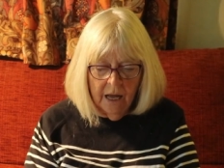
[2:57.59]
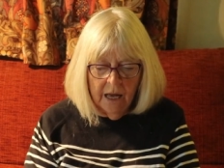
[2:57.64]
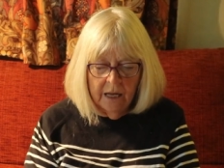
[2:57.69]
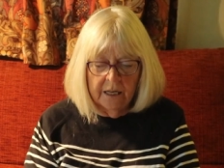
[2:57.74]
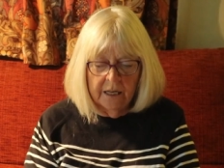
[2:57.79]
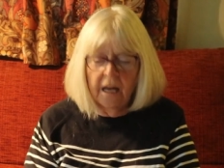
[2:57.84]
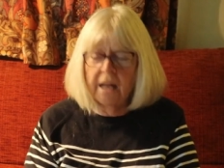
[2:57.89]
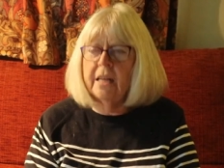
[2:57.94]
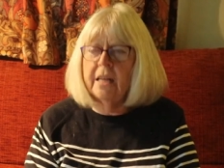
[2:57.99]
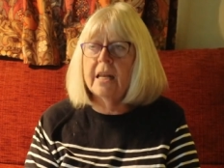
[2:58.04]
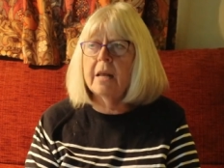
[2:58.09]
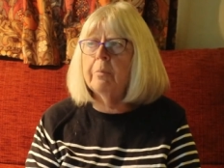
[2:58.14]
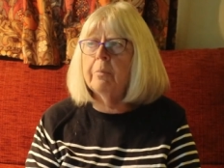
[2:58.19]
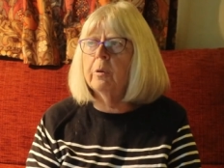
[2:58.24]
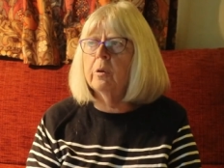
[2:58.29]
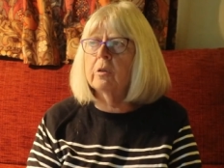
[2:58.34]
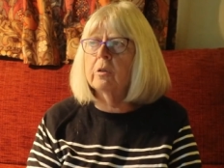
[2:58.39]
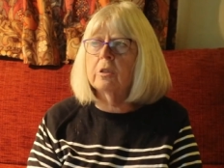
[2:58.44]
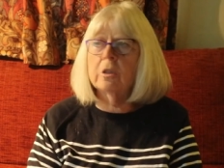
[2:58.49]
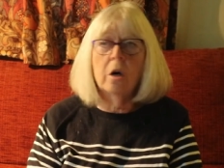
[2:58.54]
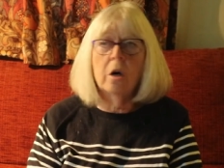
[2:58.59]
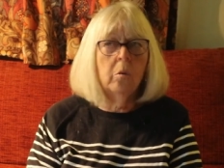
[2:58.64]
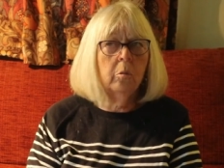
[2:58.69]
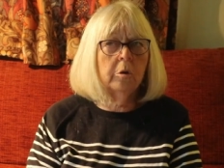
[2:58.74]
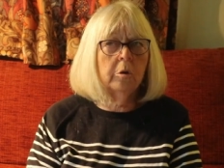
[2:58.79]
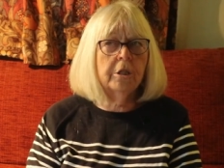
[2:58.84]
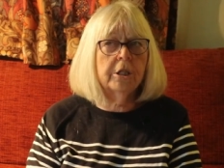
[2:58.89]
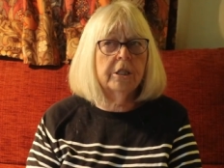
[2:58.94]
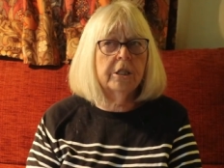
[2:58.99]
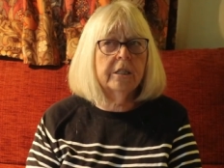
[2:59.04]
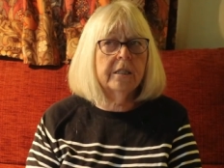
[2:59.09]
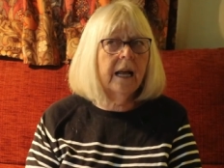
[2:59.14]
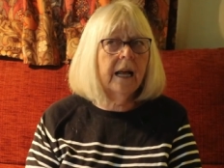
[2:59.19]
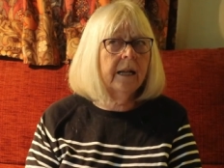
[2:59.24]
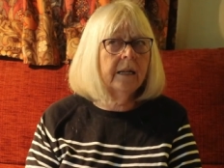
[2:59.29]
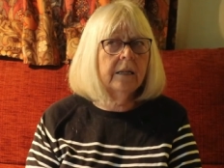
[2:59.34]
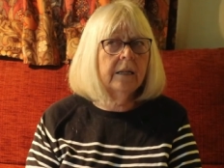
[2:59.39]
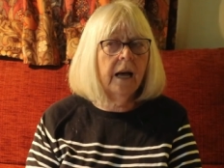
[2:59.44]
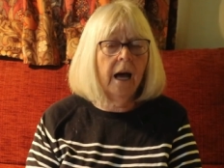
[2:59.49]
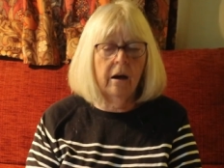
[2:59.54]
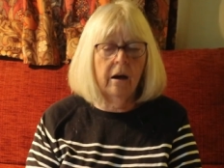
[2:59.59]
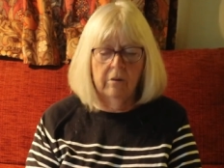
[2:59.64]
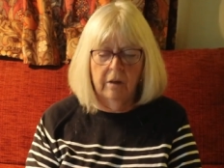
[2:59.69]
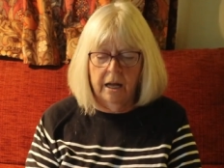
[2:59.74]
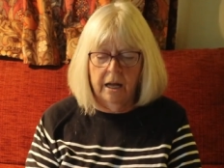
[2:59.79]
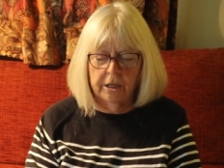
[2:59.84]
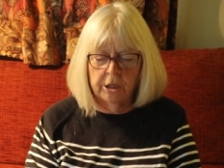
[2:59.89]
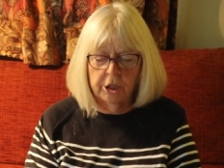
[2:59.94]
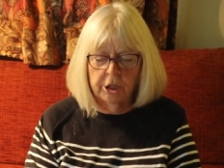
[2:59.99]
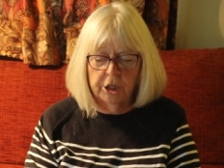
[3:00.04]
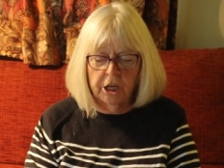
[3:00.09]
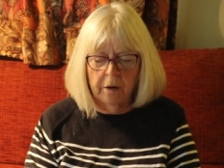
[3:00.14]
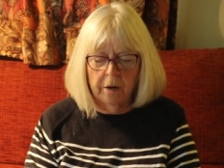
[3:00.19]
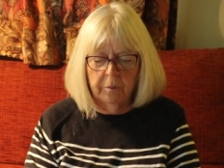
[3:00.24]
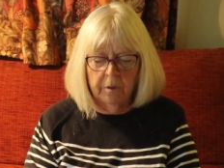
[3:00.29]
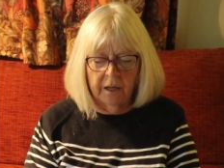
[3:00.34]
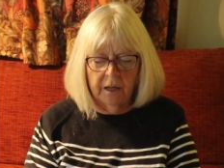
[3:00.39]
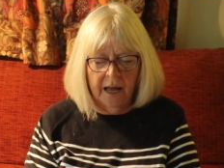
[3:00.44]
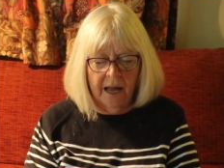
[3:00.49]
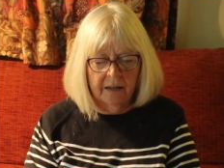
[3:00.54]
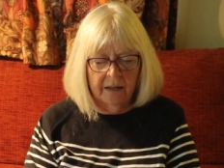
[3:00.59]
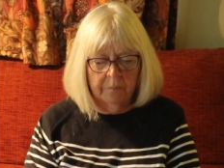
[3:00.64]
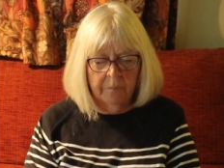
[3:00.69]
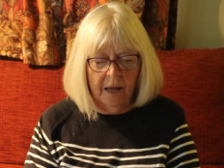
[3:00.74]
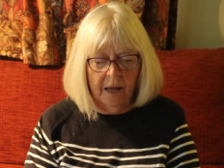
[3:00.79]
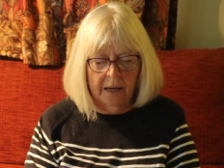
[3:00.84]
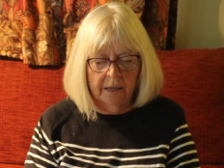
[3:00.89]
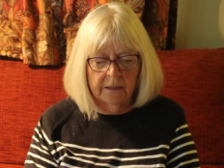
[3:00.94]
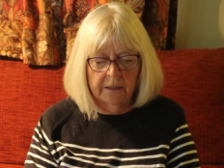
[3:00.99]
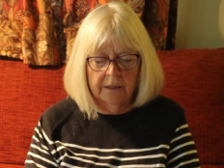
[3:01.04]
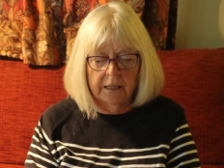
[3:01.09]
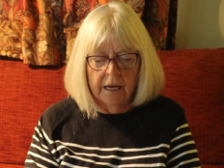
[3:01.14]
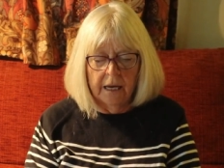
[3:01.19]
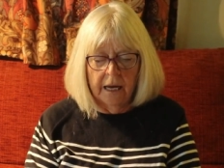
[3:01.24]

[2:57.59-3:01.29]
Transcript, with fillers: and her nipples would stand out like chapel cap legs